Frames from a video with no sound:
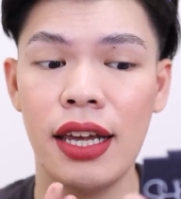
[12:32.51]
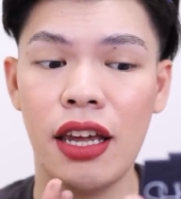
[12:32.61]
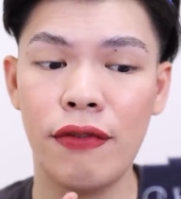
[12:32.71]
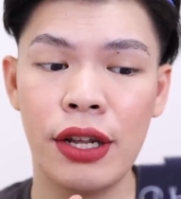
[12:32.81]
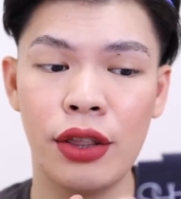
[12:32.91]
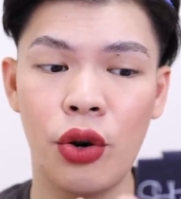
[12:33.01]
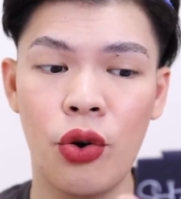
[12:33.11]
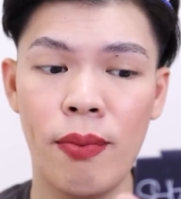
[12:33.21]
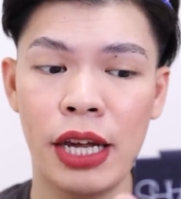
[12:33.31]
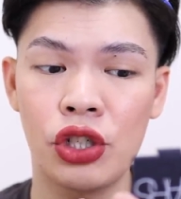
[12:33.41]
Even
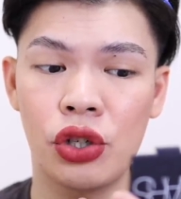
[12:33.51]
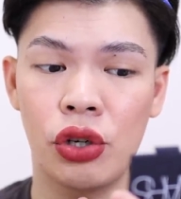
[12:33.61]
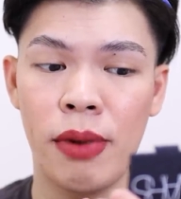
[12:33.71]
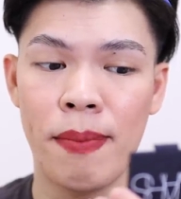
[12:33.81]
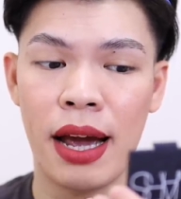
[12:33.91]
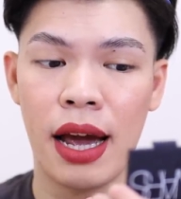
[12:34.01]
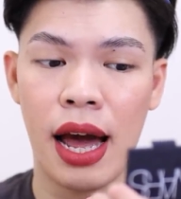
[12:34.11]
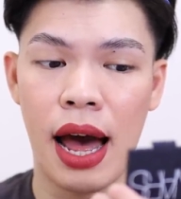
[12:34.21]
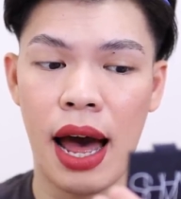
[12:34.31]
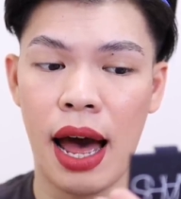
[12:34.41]
though medyo may
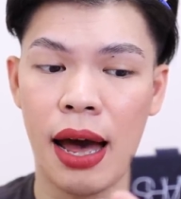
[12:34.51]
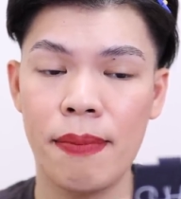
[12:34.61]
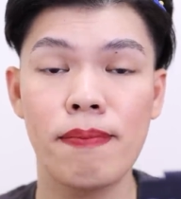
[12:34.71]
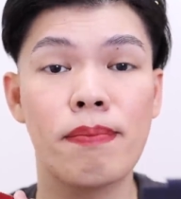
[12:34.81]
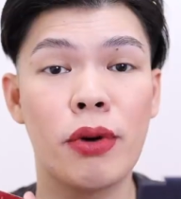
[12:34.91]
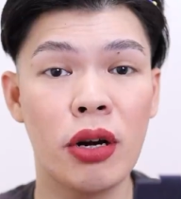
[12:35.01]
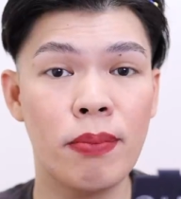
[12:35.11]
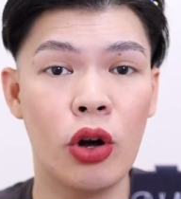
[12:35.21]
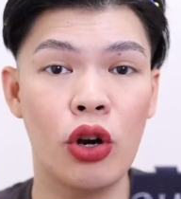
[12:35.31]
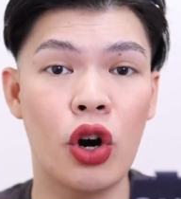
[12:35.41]
pagka
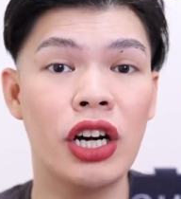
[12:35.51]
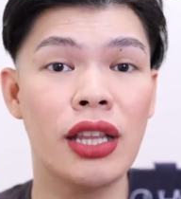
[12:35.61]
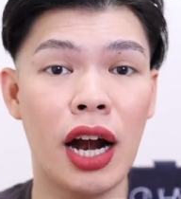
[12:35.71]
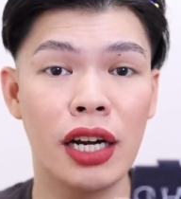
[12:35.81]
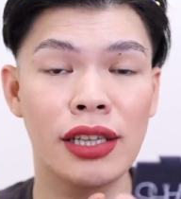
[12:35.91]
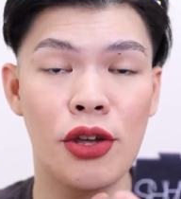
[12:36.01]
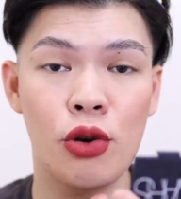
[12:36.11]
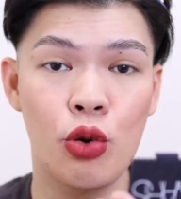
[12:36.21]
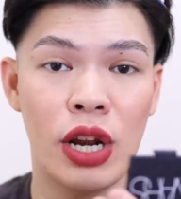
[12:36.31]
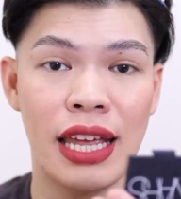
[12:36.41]
purple or dark na
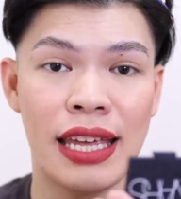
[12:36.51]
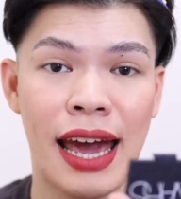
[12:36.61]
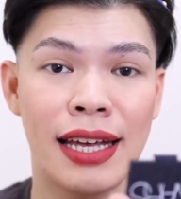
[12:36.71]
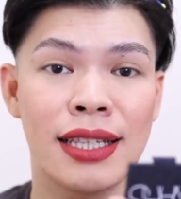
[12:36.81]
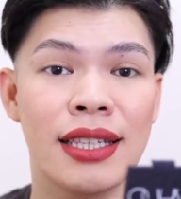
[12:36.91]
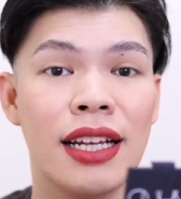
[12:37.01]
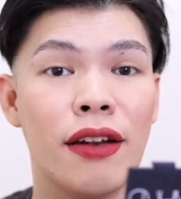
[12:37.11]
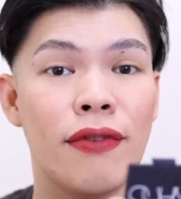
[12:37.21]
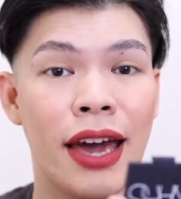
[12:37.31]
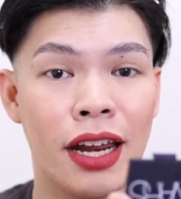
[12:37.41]
yung kulay niya, it's
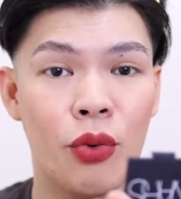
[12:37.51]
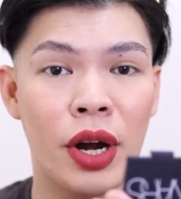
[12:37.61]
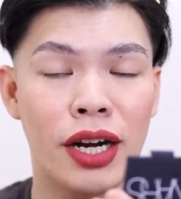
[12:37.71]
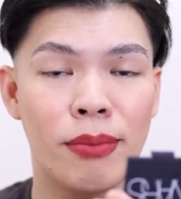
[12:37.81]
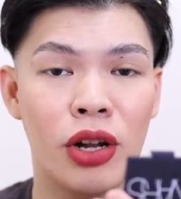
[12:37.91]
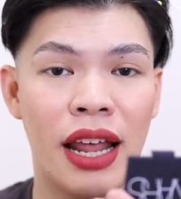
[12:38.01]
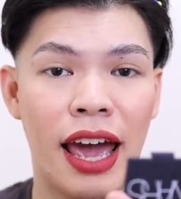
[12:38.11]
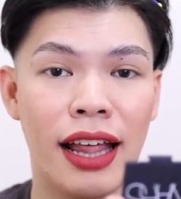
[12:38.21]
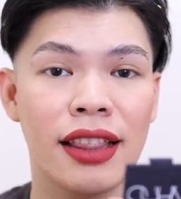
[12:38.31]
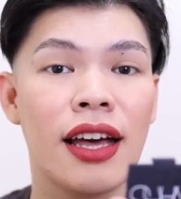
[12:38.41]
still very wearable
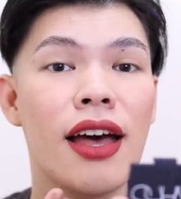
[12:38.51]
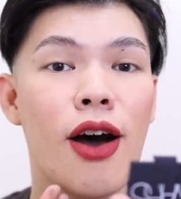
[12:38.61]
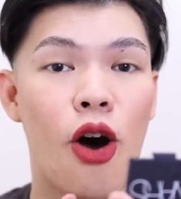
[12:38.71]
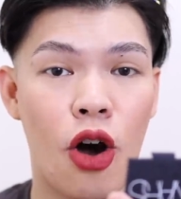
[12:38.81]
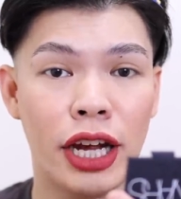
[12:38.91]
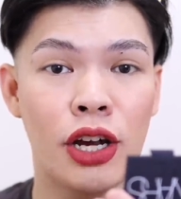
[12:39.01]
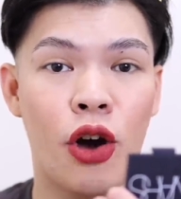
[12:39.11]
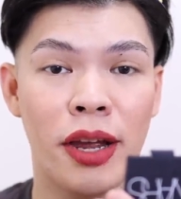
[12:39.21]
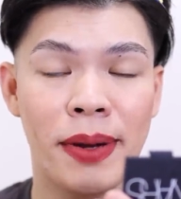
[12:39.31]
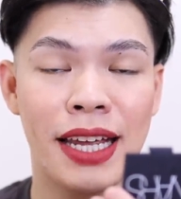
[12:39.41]
and okay na
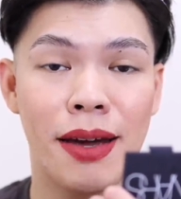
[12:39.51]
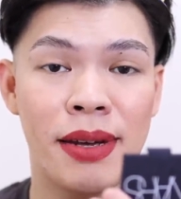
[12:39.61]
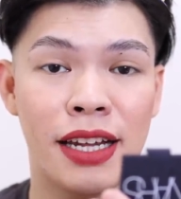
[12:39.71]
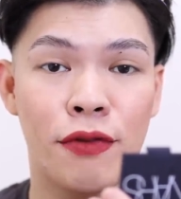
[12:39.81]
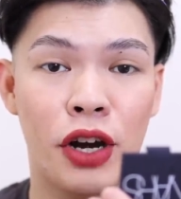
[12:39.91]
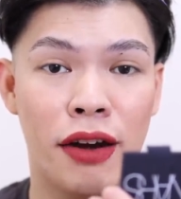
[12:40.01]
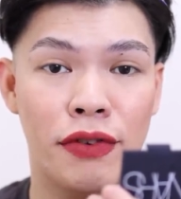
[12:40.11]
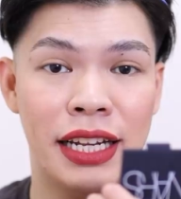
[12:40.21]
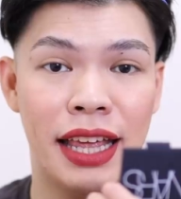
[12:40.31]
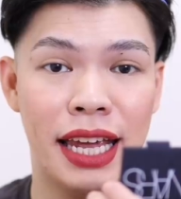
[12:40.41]
okay pa din gamitin for
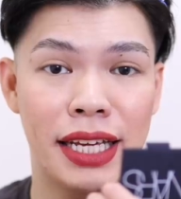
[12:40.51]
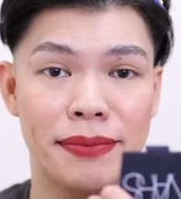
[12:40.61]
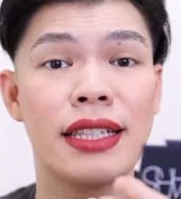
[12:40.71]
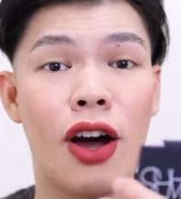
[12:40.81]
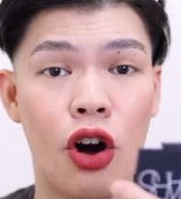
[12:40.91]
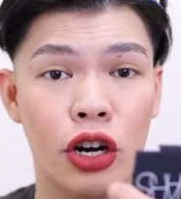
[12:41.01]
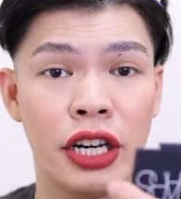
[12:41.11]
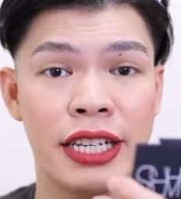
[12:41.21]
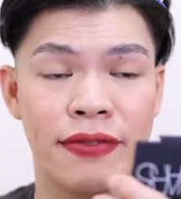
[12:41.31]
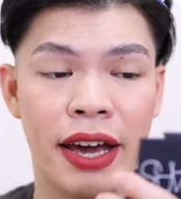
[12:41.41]
everyday. The color
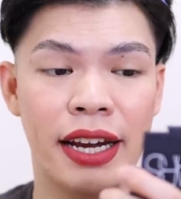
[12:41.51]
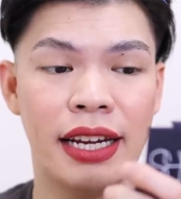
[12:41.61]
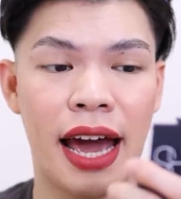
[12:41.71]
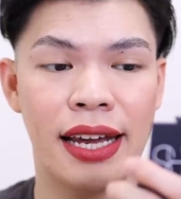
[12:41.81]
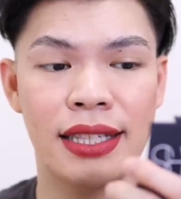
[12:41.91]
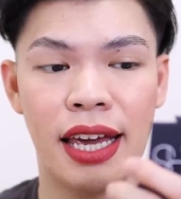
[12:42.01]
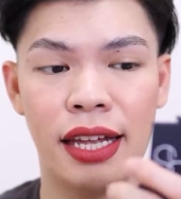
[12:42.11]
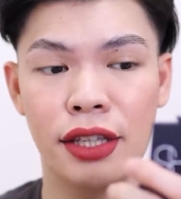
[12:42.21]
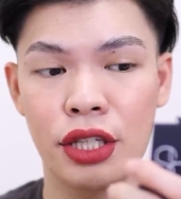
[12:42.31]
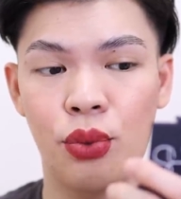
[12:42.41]
is very nice
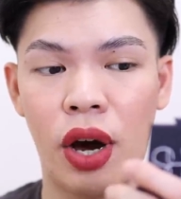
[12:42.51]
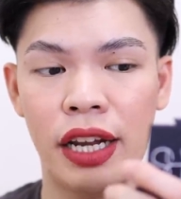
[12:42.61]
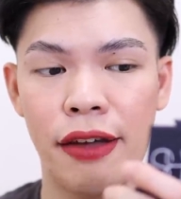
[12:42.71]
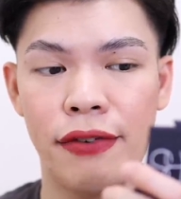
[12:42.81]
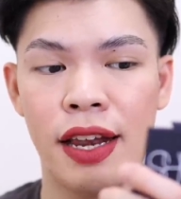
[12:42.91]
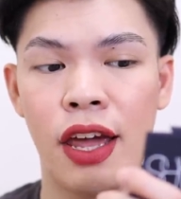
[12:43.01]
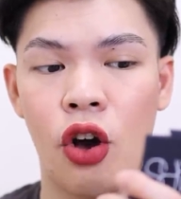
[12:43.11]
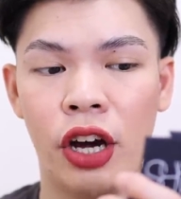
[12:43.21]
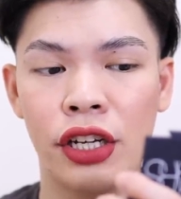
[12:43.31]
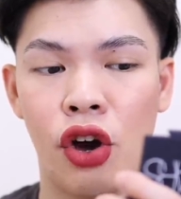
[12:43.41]
and this one I feel like
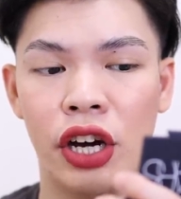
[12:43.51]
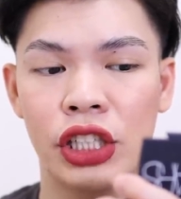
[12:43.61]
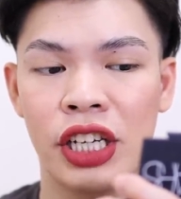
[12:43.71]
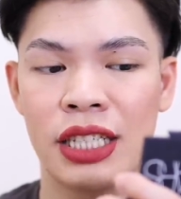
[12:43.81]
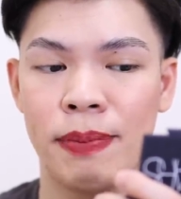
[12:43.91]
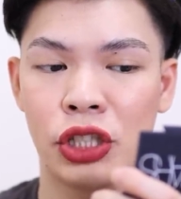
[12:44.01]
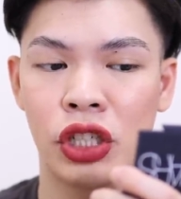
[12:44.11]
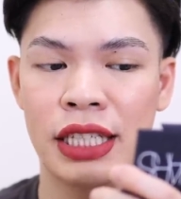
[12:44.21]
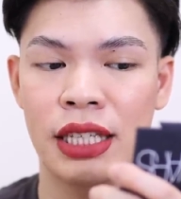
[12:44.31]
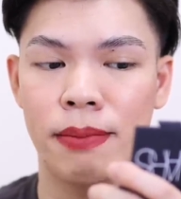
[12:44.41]
okay na okay siya
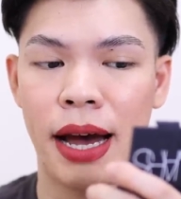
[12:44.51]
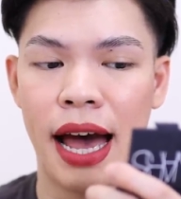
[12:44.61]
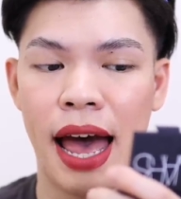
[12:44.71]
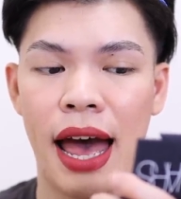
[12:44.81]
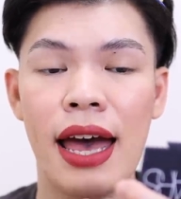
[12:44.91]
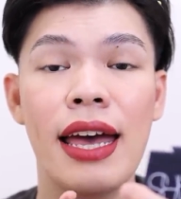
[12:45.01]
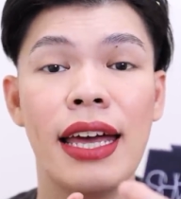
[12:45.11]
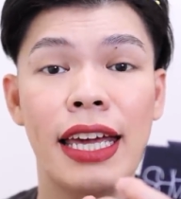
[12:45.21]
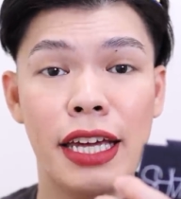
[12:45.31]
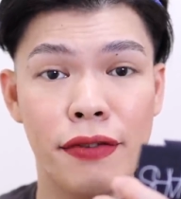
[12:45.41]
especially sa mga
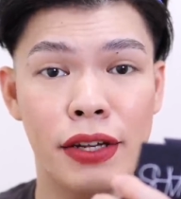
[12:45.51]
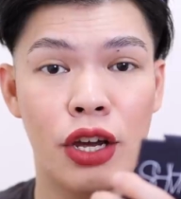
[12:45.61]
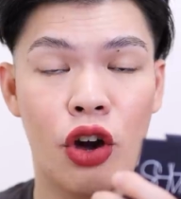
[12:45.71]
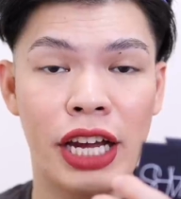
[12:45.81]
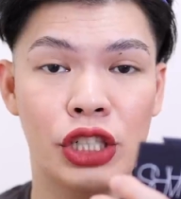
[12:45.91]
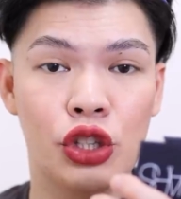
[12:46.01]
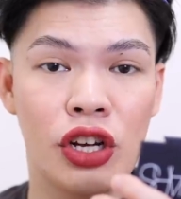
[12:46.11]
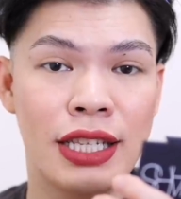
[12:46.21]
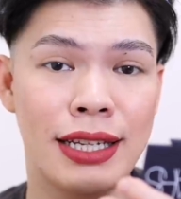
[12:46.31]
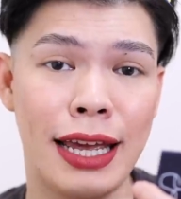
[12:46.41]
evening
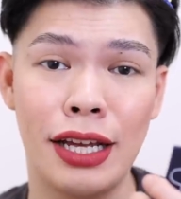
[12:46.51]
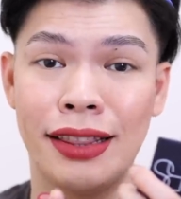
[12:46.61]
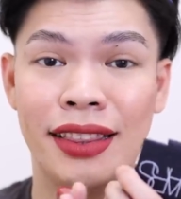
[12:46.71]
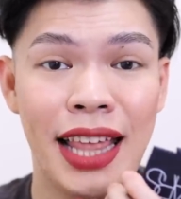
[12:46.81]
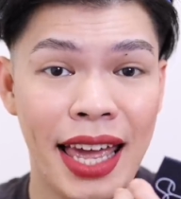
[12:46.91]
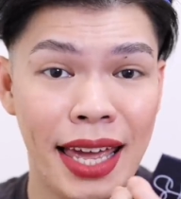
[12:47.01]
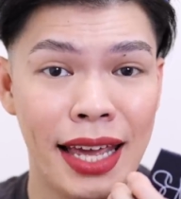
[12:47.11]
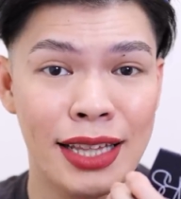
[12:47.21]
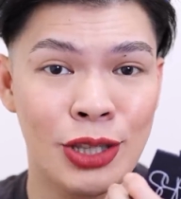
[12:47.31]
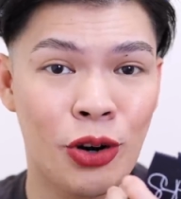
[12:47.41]
occasions like
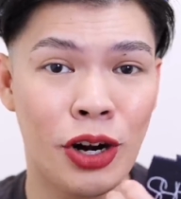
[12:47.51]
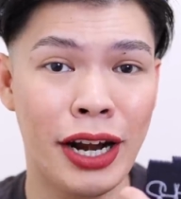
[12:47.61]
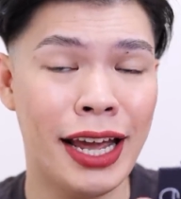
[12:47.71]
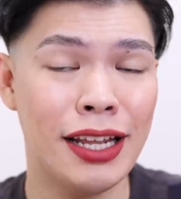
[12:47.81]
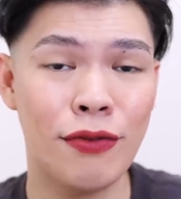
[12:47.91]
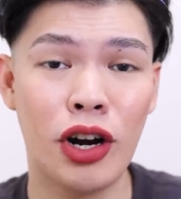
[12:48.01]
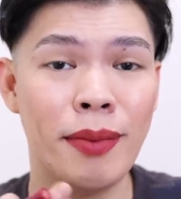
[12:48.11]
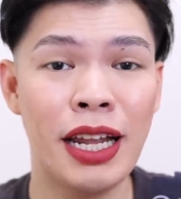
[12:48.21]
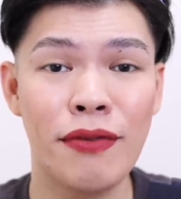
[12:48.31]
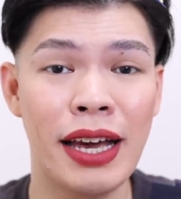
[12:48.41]
dates or any
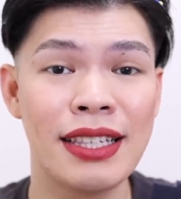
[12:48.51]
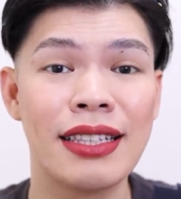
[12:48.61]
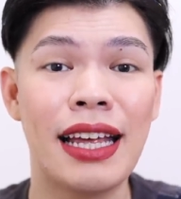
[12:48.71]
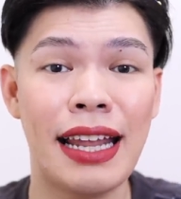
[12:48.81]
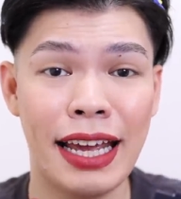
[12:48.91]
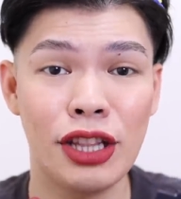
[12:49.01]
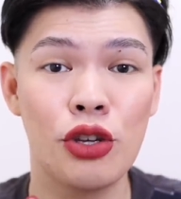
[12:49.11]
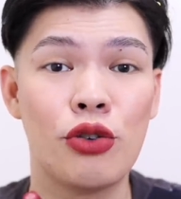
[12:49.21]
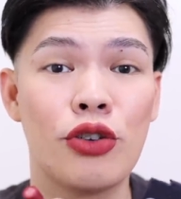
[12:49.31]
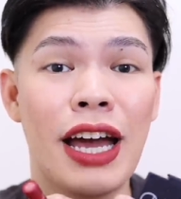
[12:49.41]
formal events na night
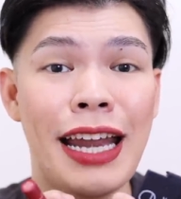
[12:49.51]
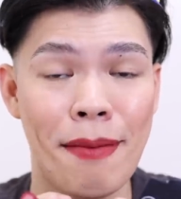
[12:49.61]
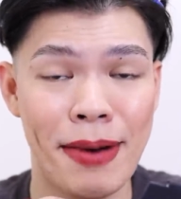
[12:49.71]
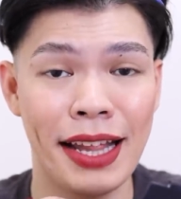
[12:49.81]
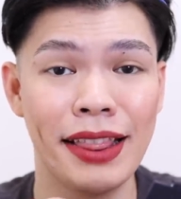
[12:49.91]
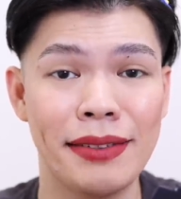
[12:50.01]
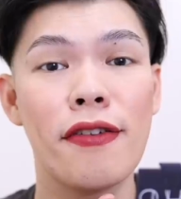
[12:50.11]
yung ganapan.